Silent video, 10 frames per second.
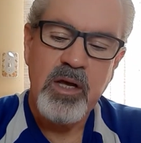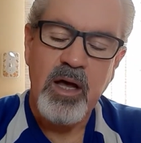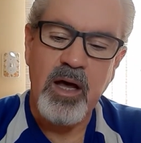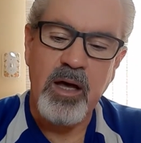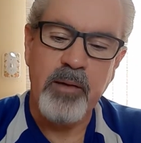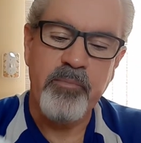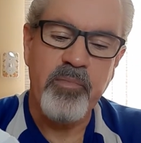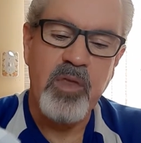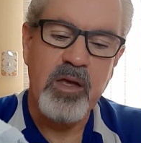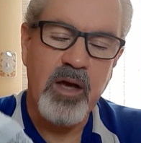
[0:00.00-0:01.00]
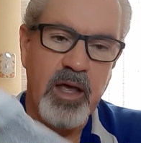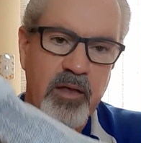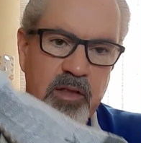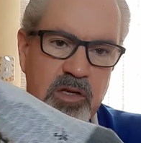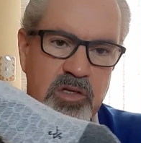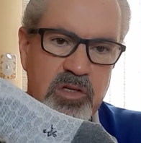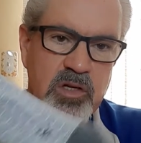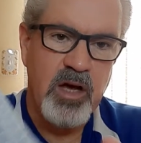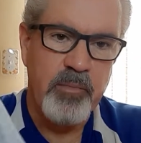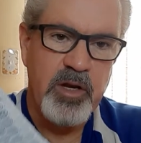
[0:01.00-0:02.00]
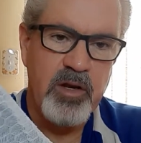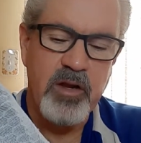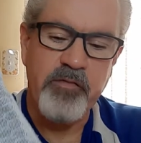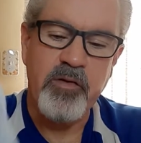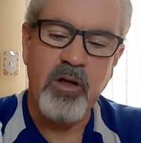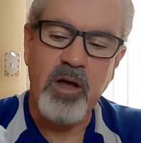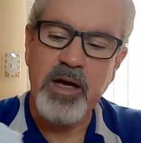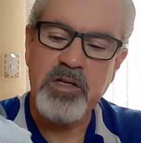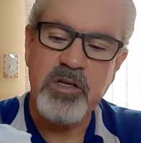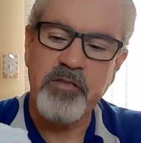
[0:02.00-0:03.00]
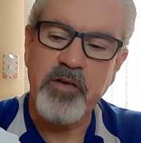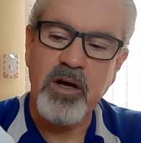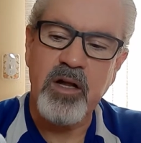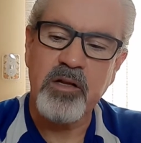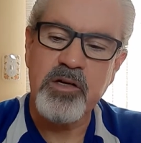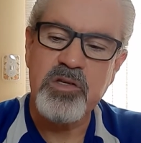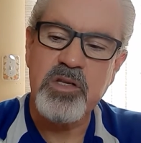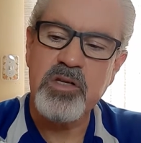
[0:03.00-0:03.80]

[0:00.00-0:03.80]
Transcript: Again, these come in all kinds of different colors.